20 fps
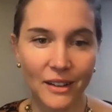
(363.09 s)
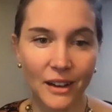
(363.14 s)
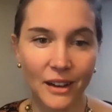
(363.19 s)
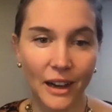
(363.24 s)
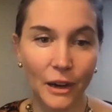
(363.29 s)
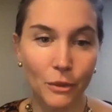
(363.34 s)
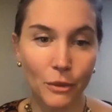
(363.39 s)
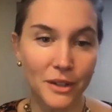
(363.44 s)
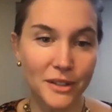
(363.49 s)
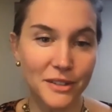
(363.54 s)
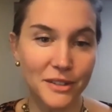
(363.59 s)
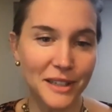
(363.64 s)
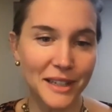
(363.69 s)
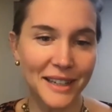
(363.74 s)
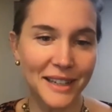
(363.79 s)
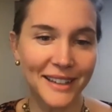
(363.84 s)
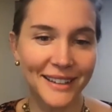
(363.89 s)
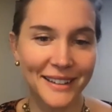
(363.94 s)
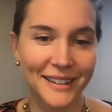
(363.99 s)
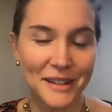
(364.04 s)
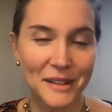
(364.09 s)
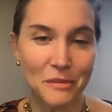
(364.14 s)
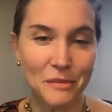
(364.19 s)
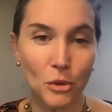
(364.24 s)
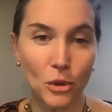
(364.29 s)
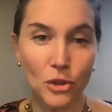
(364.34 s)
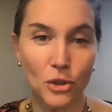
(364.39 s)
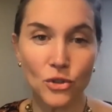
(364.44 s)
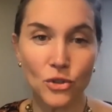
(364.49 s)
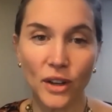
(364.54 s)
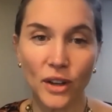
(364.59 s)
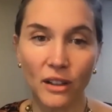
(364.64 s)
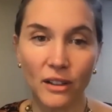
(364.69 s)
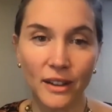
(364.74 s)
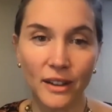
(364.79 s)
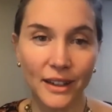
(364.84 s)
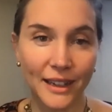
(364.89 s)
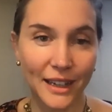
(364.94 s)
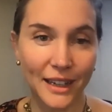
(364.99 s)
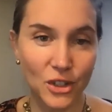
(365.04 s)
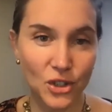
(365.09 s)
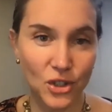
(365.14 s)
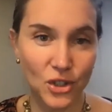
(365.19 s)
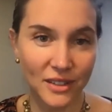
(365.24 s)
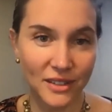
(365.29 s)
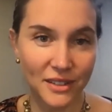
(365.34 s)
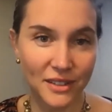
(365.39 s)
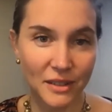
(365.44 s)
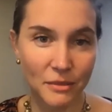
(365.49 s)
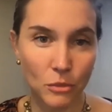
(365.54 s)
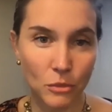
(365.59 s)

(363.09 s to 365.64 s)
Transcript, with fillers: I want to see more trail connections,